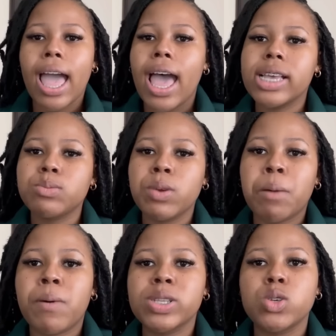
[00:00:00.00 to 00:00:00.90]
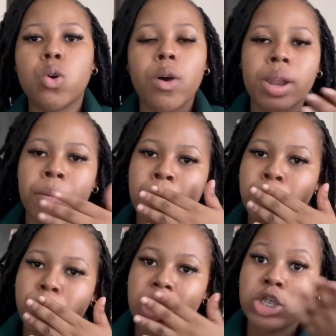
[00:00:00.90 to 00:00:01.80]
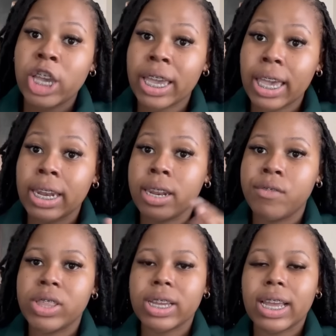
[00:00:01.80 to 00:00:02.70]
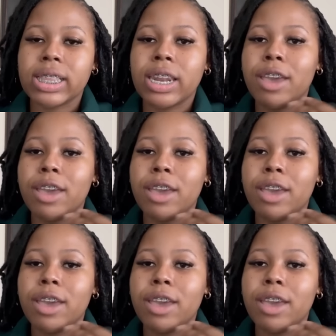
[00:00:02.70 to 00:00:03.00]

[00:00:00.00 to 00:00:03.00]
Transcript: As we are about to go and check in and everything like that,